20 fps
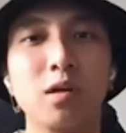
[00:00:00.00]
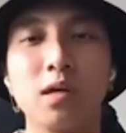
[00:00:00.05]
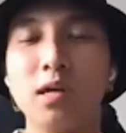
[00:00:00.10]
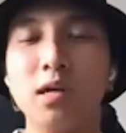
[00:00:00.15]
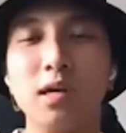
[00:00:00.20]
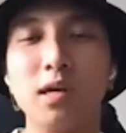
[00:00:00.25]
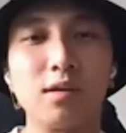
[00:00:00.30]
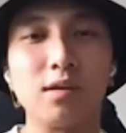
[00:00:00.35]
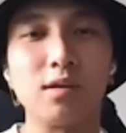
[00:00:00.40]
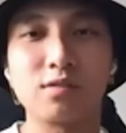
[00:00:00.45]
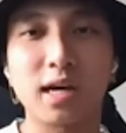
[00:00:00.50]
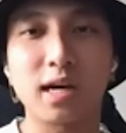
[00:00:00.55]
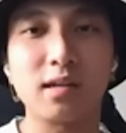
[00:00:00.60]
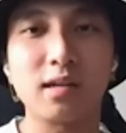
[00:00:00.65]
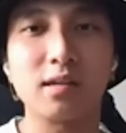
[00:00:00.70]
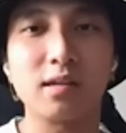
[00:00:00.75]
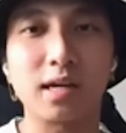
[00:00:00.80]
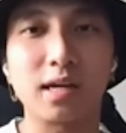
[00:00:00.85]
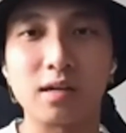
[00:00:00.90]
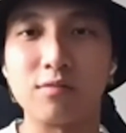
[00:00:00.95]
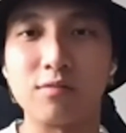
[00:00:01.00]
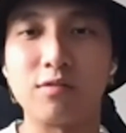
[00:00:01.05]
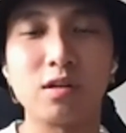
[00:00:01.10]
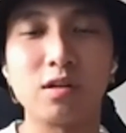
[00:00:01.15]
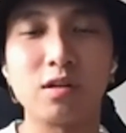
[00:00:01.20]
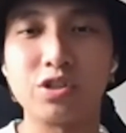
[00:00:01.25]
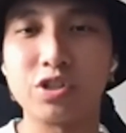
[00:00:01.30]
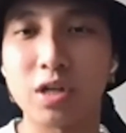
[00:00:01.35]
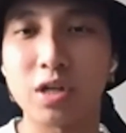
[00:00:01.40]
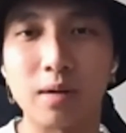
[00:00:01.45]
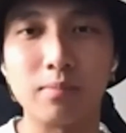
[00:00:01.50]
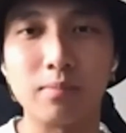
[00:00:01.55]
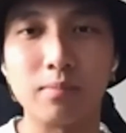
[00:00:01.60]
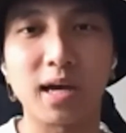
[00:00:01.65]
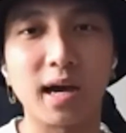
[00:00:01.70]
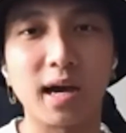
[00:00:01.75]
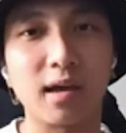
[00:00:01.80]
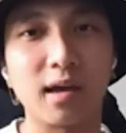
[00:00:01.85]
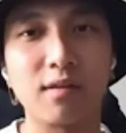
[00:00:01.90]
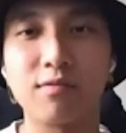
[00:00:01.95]
is kind of like a very sharp
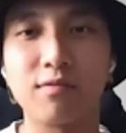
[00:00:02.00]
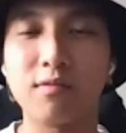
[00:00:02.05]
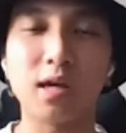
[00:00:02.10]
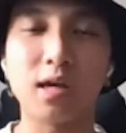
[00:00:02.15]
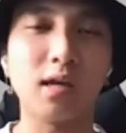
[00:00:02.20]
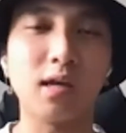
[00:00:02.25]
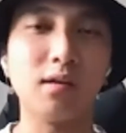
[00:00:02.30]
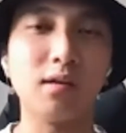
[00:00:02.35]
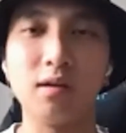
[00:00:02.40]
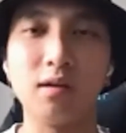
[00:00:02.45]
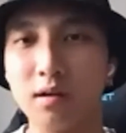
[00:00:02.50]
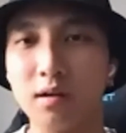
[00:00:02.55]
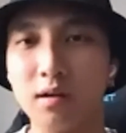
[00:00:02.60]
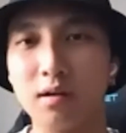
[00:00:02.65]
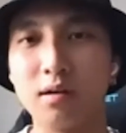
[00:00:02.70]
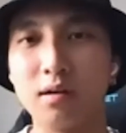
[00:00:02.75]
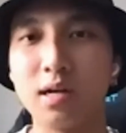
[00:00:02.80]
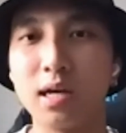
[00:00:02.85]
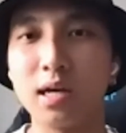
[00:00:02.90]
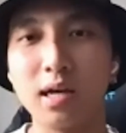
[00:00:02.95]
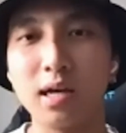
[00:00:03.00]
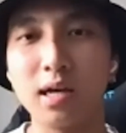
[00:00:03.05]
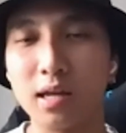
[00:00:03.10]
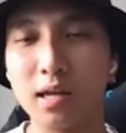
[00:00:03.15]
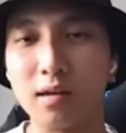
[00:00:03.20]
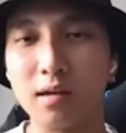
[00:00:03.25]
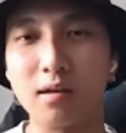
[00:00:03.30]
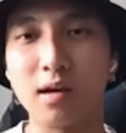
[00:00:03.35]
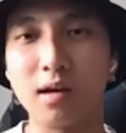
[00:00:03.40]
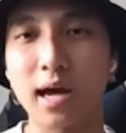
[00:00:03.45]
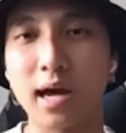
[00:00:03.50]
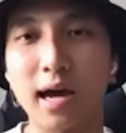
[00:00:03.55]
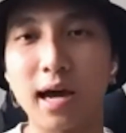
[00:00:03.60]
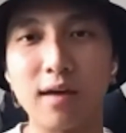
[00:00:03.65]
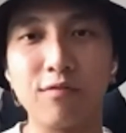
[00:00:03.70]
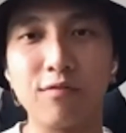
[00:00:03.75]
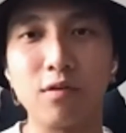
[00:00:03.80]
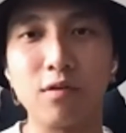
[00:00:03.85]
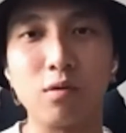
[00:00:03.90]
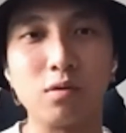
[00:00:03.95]
knife, and the
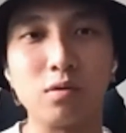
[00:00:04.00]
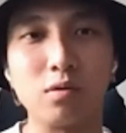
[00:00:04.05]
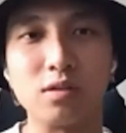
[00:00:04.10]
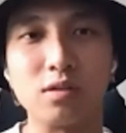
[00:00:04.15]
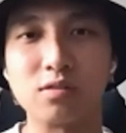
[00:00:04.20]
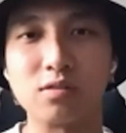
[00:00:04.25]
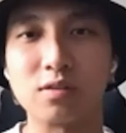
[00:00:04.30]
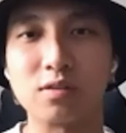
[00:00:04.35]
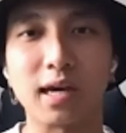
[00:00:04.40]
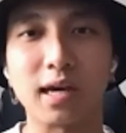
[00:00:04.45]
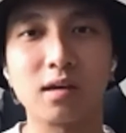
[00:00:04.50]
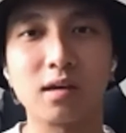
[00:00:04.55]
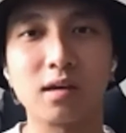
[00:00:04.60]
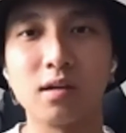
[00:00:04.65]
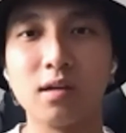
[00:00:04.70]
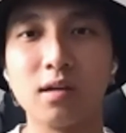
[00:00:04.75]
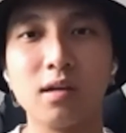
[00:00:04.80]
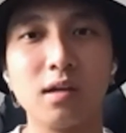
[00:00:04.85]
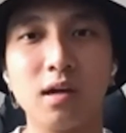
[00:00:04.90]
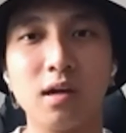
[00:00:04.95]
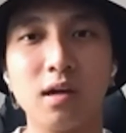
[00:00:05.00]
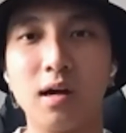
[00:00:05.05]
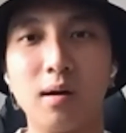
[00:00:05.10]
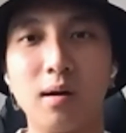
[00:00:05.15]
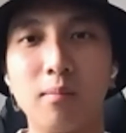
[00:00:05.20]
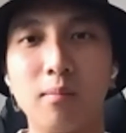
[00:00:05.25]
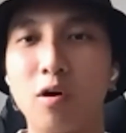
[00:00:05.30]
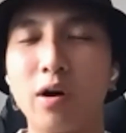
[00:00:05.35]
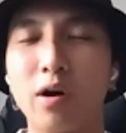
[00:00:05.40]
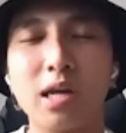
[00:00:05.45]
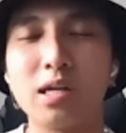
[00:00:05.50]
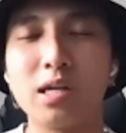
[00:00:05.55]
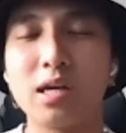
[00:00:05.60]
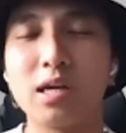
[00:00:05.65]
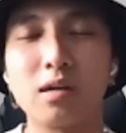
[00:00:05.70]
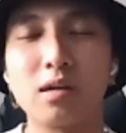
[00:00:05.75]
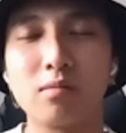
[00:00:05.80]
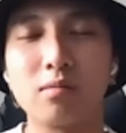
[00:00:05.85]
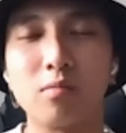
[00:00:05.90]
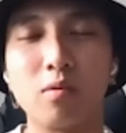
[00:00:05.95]
iPhone, it's like or any
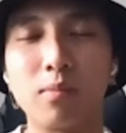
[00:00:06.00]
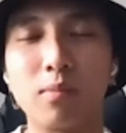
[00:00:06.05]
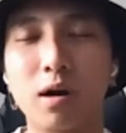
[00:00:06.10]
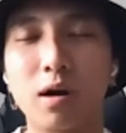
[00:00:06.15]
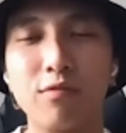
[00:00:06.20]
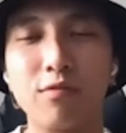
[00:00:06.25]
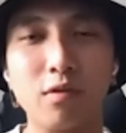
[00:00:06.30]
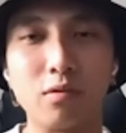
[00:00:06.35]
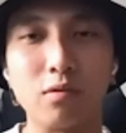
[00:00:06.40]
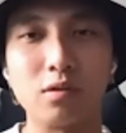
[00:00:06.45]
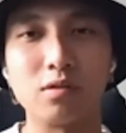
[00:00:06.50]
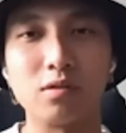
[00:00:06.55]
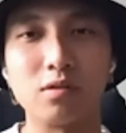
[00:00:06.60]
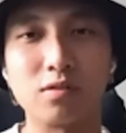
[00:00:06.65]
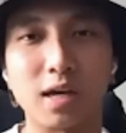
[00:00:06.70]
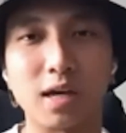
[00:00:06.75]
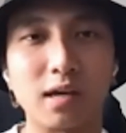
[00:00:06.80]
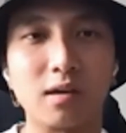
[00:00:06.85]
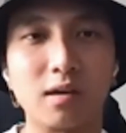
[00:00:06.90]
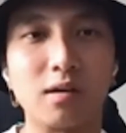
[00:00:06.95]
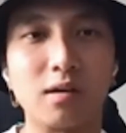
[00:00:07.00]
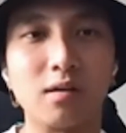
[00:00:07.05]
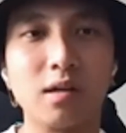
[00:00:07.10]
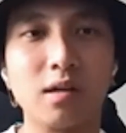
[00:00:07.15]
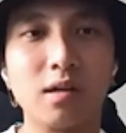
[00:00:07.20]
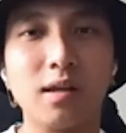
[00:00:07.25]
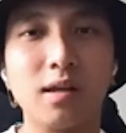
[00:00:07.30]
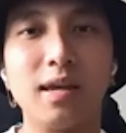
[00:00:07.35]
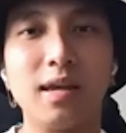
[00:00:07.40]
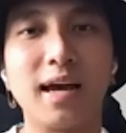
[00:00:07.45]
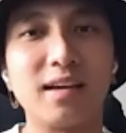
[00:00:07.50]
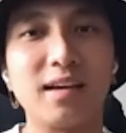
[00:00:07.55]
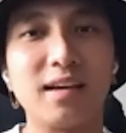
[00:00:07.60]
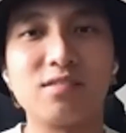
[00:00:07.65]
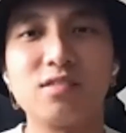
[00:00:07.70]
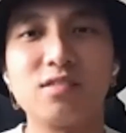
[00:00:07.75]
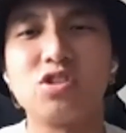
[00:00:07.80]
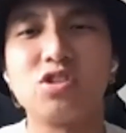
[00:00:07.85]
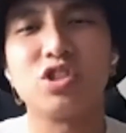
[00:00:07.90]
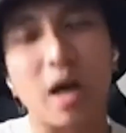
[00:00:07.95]
other mobile phone, it's like a
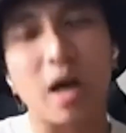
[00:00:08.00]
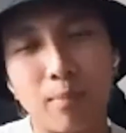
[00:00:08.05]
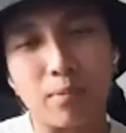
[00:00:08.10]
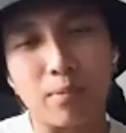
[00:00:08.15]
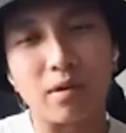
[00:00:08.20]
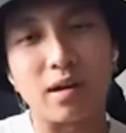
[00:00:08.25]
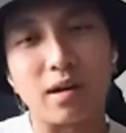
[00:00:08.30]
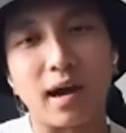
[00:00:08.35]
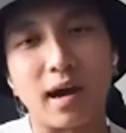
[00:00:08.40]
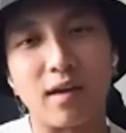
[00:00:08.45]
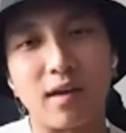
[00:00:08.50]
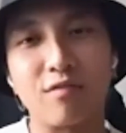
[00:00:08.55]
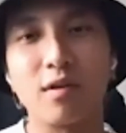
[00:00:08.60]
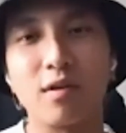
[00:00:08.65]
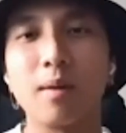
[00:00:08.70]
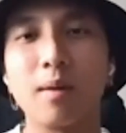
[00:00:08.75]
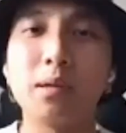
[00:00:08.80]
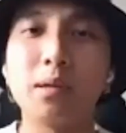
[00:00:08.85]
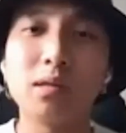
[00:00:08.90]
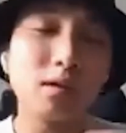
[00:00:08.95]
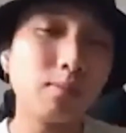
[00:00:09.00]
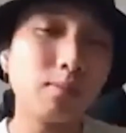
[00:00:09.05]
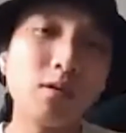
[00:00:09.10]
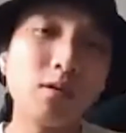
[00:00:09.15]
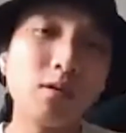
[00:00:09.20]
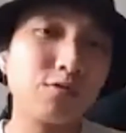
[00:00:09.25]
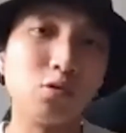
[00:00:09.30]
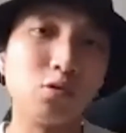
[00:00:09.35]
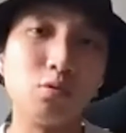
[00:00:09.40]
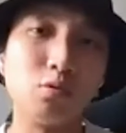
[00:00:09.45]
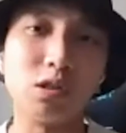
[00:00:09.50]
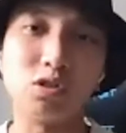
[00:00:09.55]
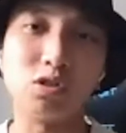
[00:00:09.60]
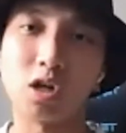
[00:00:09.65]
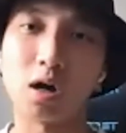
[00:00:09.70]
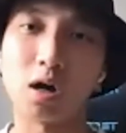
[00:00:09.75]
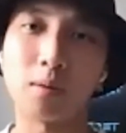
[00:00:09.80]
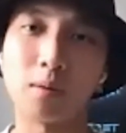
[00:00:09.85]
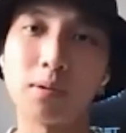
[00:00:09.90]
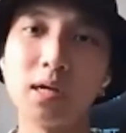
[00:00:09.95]
less sharper knife, but they both do the
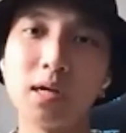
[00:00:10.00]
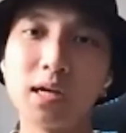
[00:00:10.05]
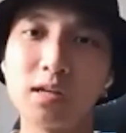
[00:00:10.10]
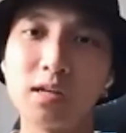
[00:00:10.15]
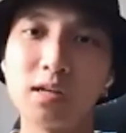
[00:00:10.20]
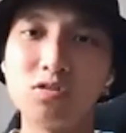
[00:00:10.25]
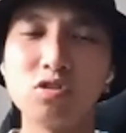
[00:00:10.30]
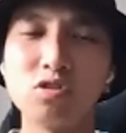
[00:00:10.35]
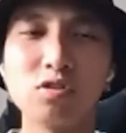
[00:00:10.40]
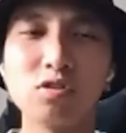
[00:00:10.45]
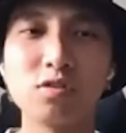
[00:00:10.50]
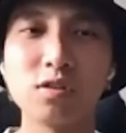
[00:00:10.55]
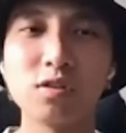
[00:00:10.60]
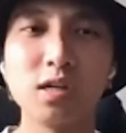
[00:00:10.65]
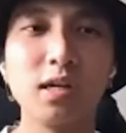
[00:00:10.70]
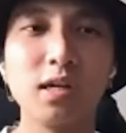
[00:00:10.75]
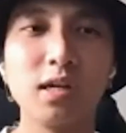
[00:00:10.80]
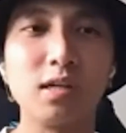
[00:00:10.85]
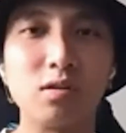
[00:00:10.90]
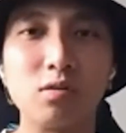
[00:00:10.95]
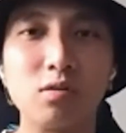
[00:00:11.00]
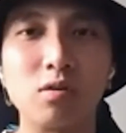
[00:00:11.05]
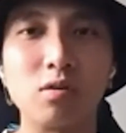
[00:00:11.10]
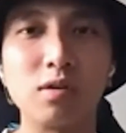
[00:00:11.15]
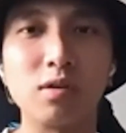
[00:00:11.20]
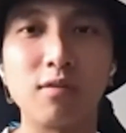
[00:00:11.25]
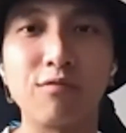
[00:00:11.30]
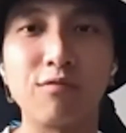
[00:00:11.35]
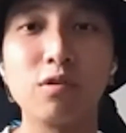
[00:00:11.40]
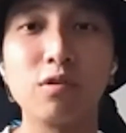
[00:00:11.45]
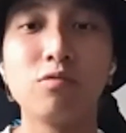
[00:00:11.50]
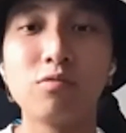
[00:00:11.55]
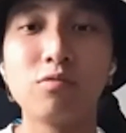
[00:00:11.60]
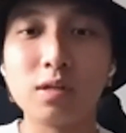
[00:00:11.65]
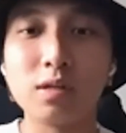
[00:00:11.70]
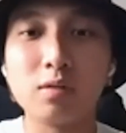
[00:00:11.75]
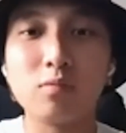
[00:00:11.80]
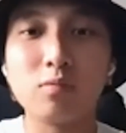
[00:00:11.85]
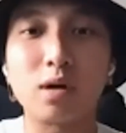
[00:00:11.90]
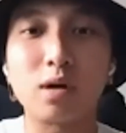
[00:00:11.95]
job. It's just, you know, if you
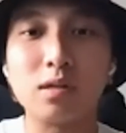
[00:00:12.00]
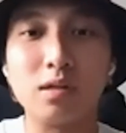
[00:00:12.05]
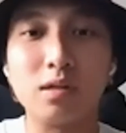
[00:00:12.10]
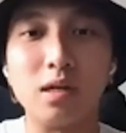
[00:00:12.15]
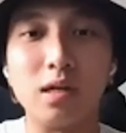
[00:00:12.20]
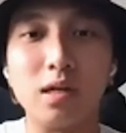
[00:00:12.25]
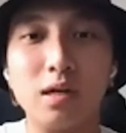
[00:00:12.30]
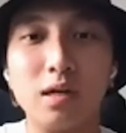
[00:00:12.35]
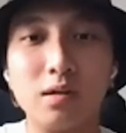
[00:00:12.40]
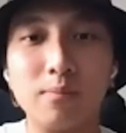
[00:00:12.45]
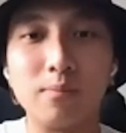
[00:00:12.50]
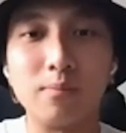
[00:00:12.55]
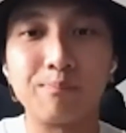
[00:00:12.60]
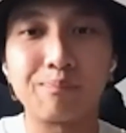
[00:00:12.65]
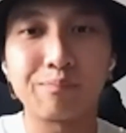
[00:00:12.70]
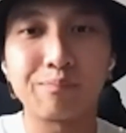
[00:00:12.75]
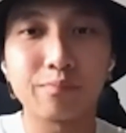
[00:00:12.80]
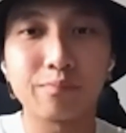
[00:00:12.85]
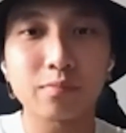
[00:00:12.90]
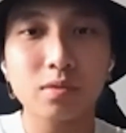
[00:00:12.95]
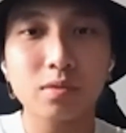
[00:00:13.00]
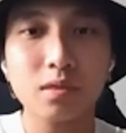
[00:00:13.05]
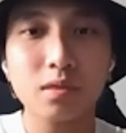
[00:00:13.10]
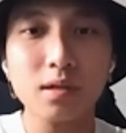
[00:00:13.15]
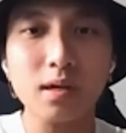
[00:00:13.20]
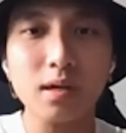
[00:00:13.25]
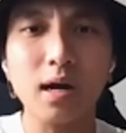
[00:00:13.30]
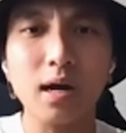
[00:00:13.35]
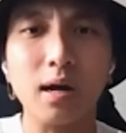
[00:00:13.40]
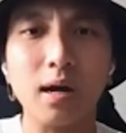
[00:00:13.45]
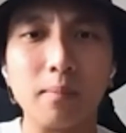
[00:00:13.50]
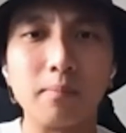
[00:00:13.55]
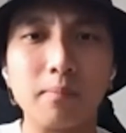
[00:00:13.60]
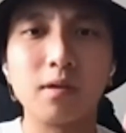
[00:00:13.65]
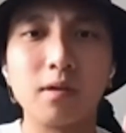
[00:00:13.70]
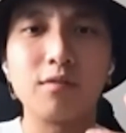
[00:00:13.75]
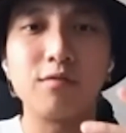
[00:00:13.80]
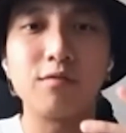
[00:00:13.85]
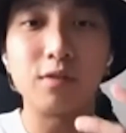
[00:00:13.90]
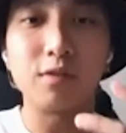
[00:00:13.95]
really want to learn
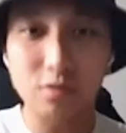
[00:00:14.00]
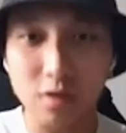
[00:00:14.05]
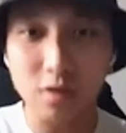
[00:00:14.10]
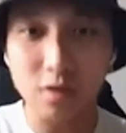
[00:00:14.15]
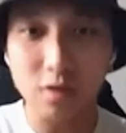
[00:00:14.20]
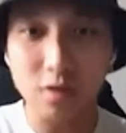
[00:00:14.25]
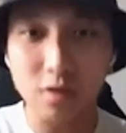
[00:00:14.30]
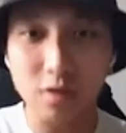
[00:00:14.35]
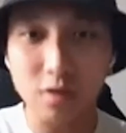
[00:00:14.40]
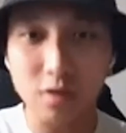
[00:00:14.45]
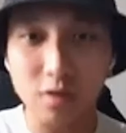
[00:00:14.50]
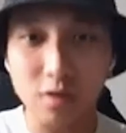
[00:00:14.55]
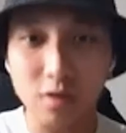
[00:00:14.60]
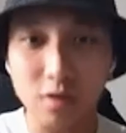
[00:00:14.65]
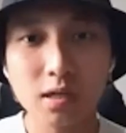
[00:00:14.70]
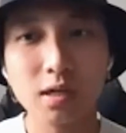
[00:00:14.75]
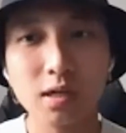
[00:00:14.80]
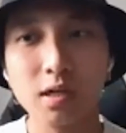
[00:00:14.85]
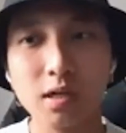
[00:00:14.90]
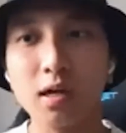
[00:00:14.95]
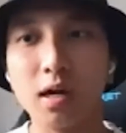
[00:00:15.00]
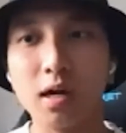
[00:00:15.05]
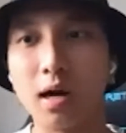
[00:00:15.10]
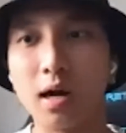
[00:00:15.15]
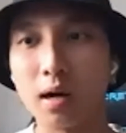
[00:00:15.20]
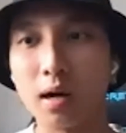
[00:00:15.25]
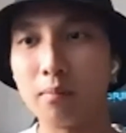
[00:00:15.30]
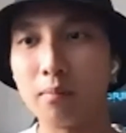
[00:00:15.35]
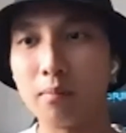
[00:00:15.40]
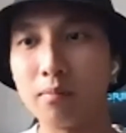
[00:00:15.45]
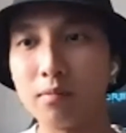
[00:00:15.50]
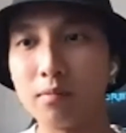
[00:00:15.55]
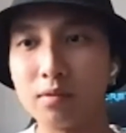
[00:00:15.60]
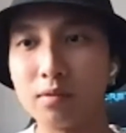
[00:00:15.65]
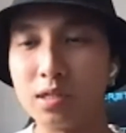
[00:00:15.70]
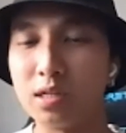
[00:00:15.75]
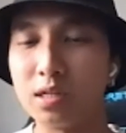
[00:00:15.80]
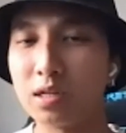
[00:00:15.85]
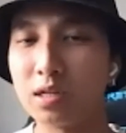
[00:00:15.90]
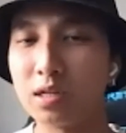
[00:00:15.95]
photography, the